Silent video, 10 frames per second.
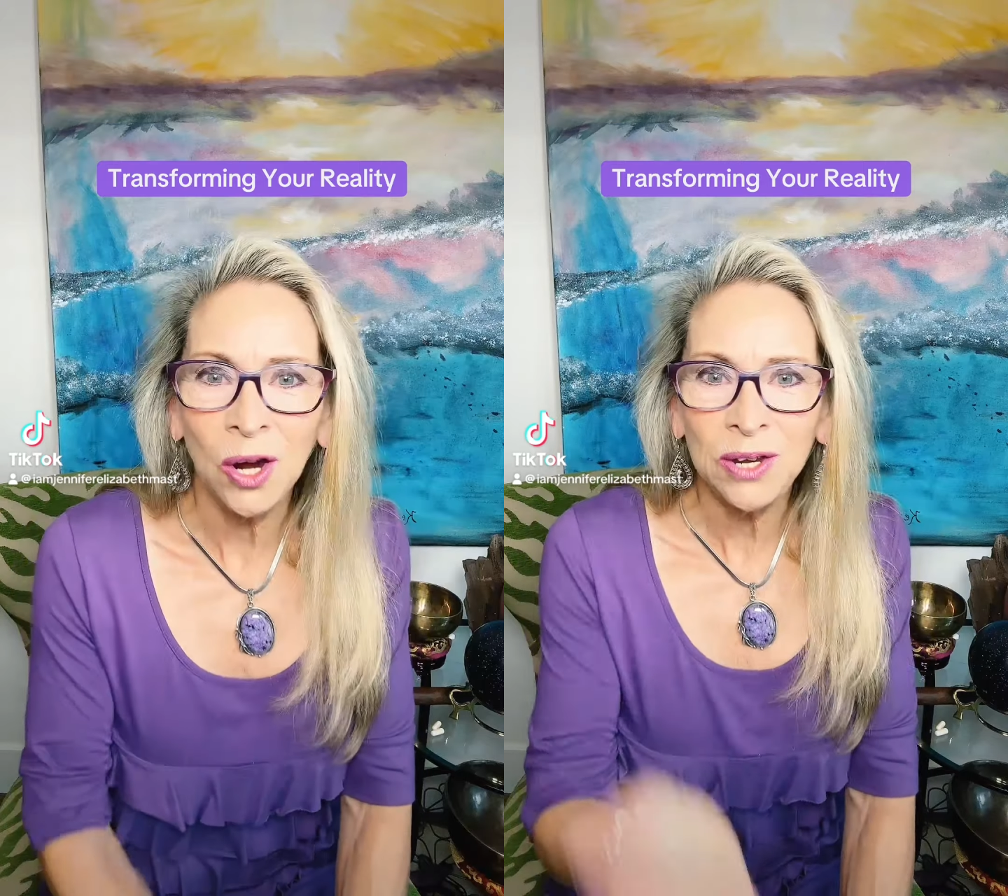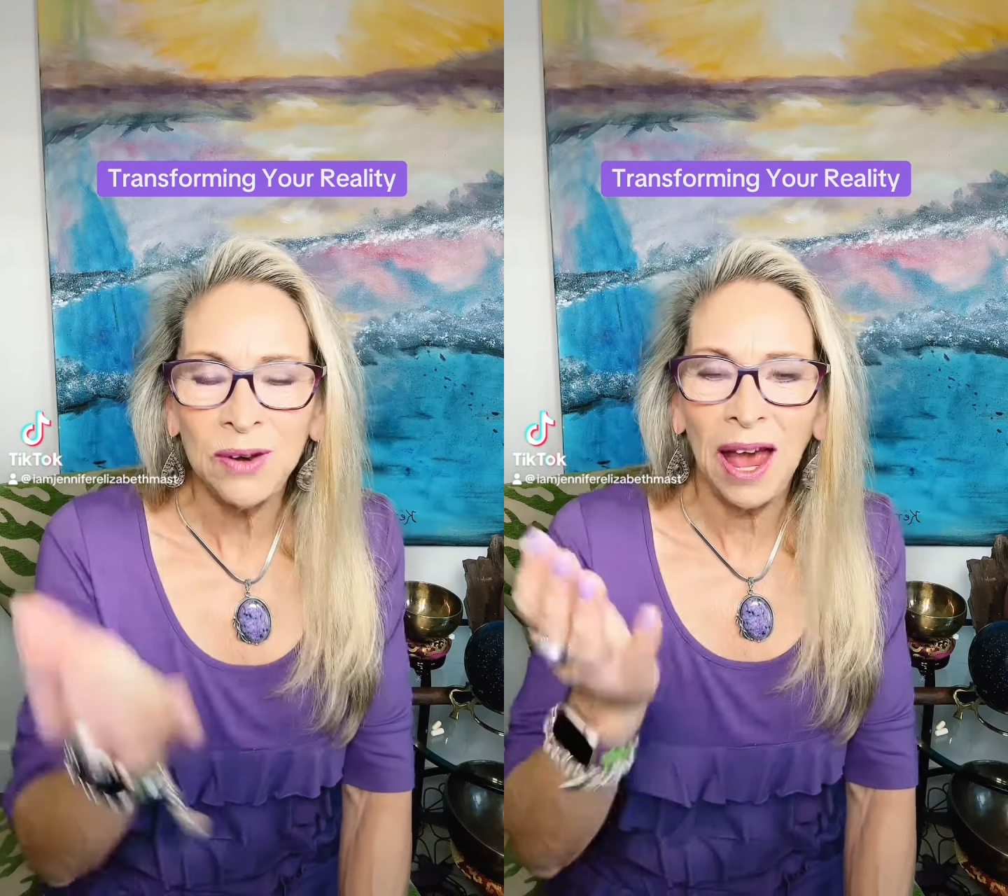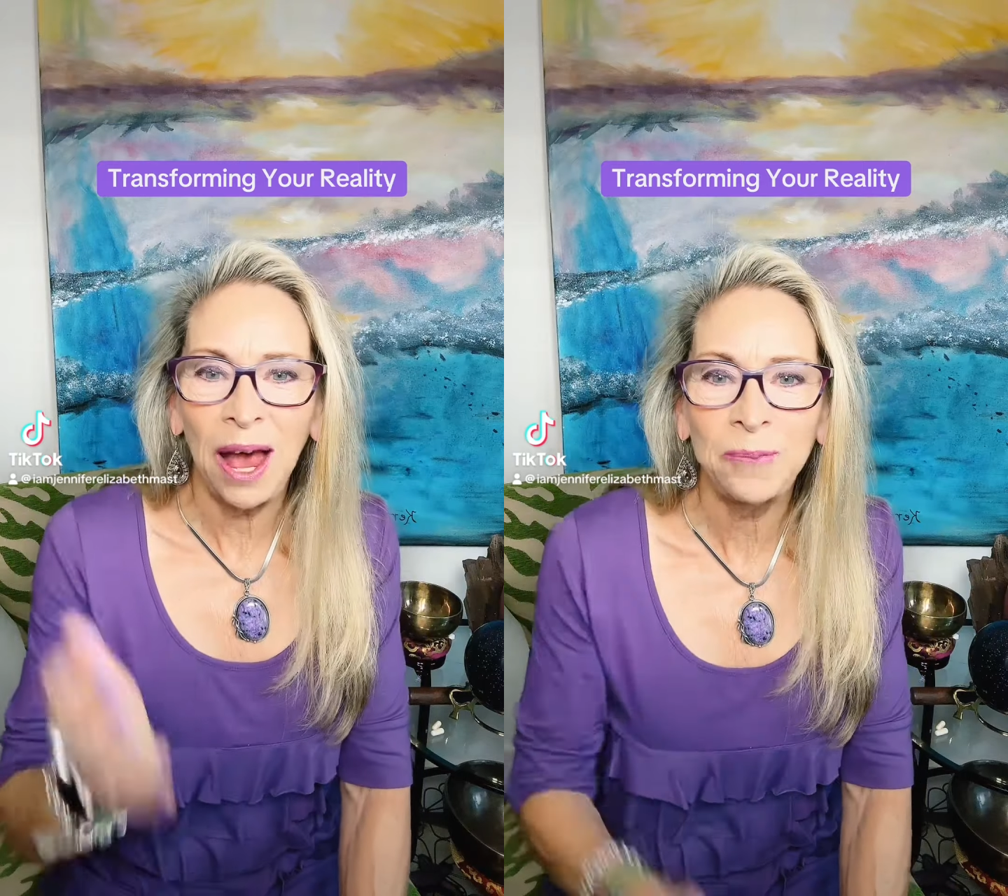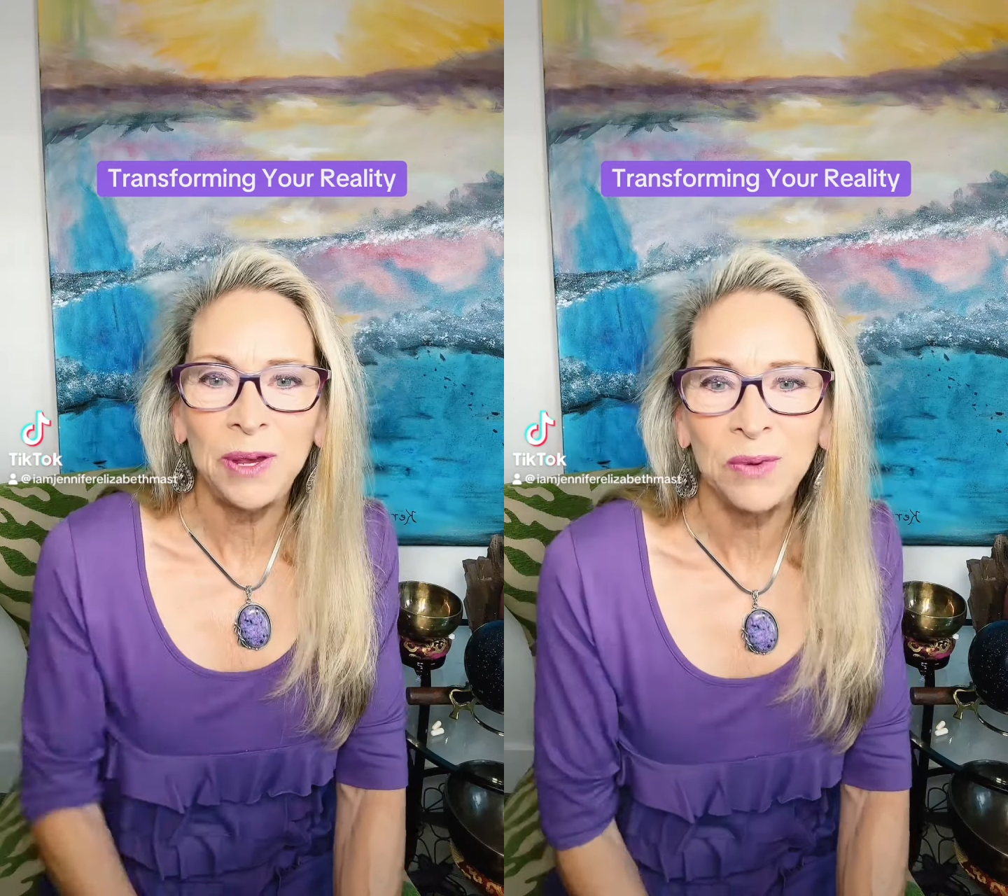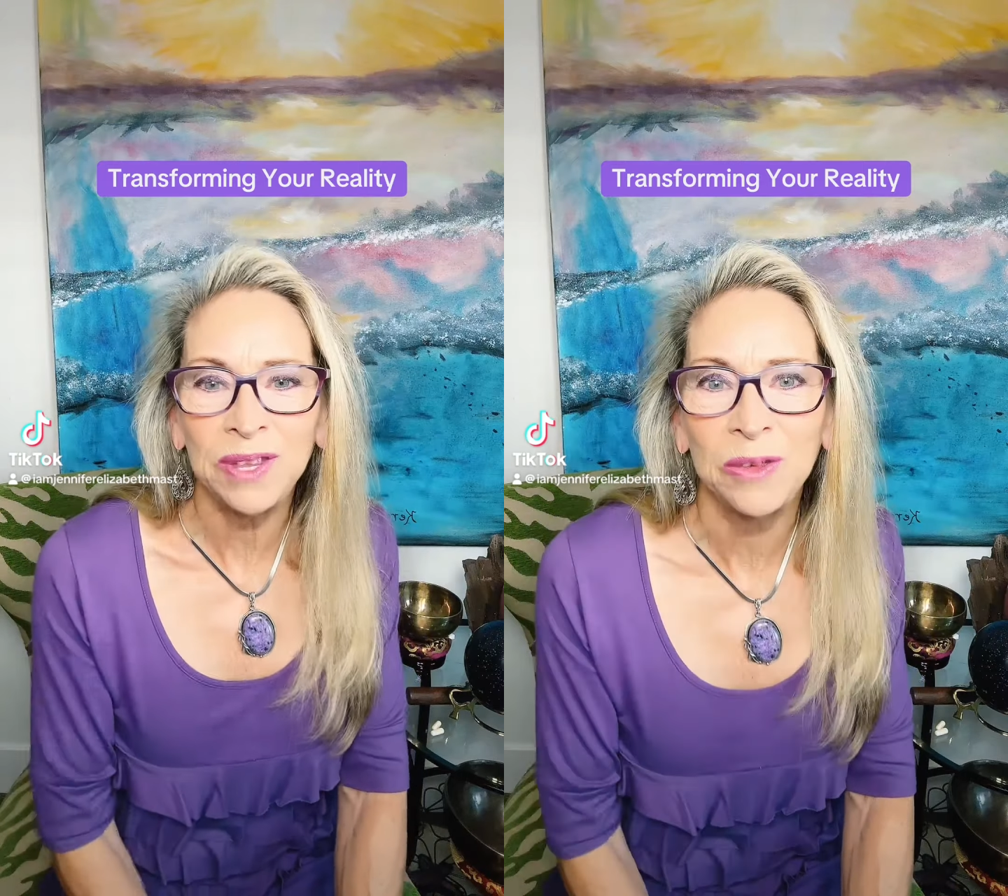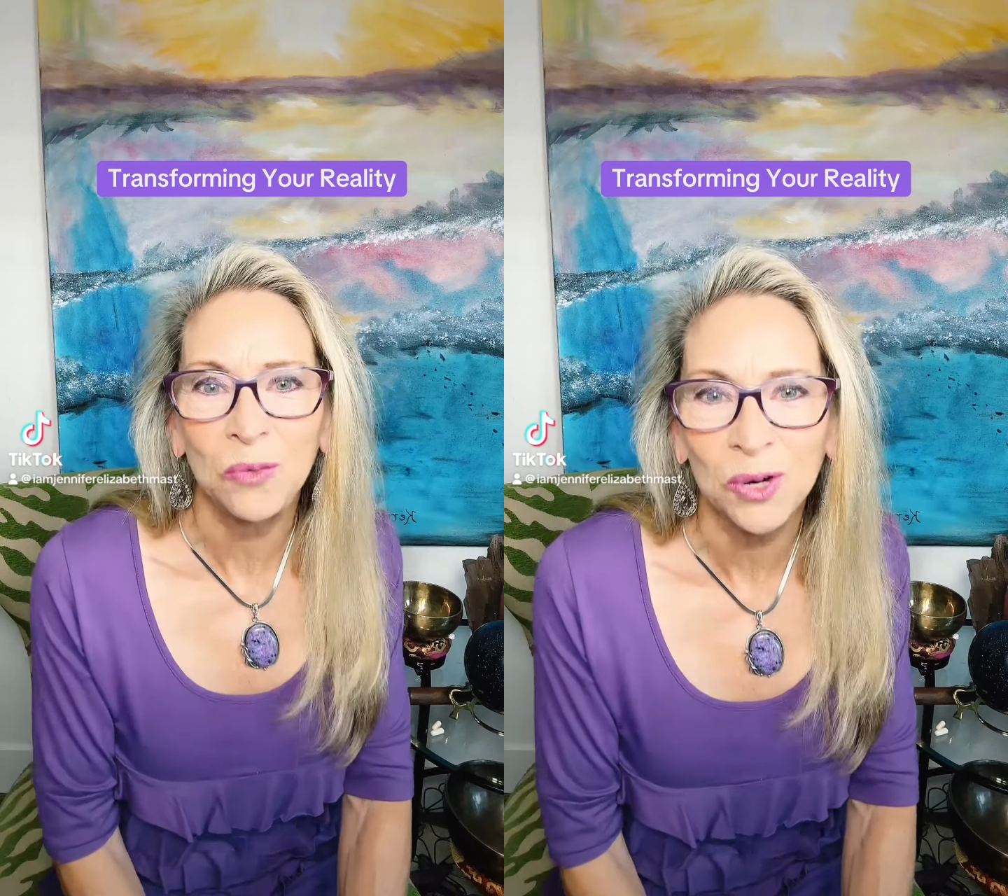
Are you happy with the